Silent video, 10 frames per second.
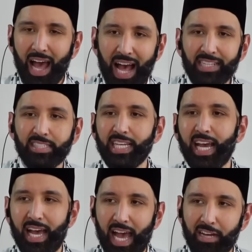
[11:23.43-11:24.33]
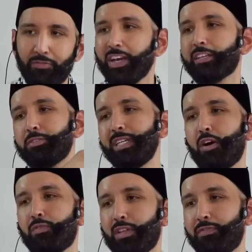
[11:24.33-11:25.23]
Asiya had victory
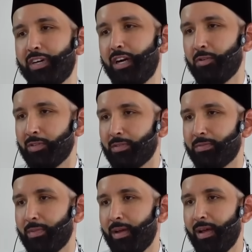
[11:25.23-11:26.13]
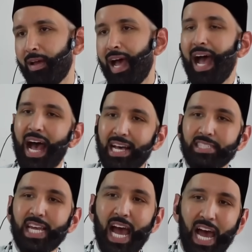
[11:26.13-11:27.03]
over the Fir'aun.
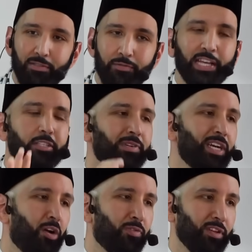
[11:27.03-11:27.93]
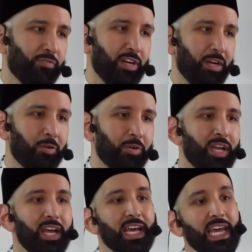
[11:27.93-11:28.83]
Asiya had victory over the Fir'aun.
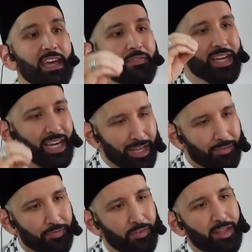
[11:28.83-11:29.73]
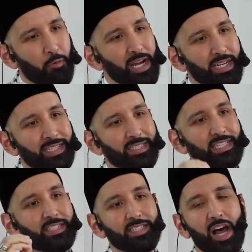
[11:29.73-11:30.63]
Even if the
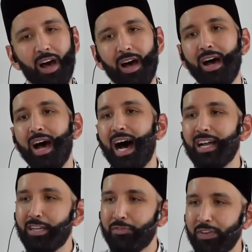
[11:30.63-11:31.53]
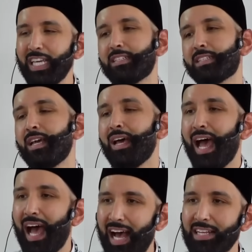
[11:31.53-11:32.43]
witnesses saw a defeat,
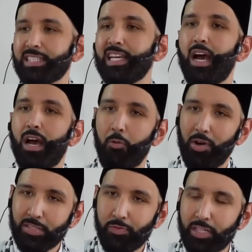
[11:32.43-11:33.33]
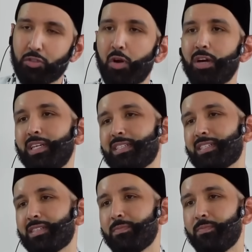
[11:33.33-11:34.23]
Asiya was
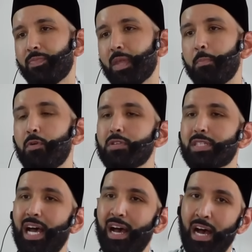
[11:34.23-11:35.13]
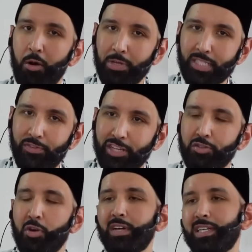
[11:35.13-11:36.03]
victorious. Musa was
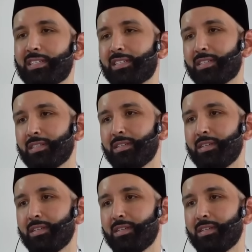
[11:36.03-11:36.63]
victorious.